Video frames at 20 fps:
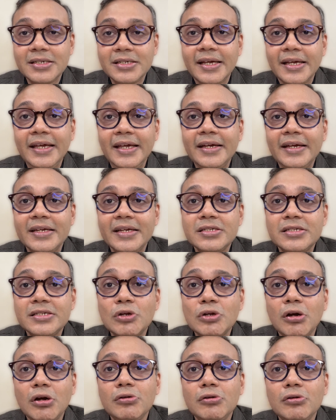he is
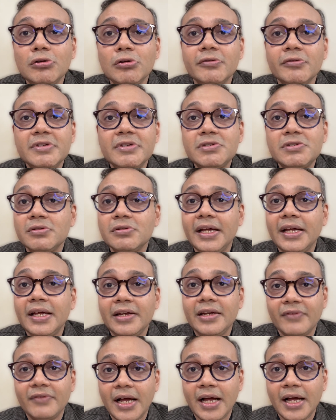not novice to the
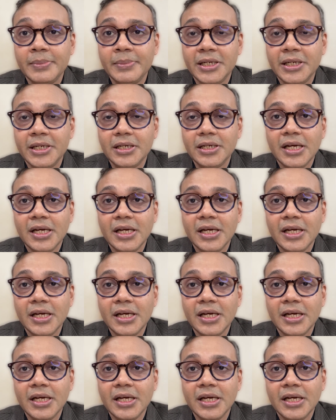environment.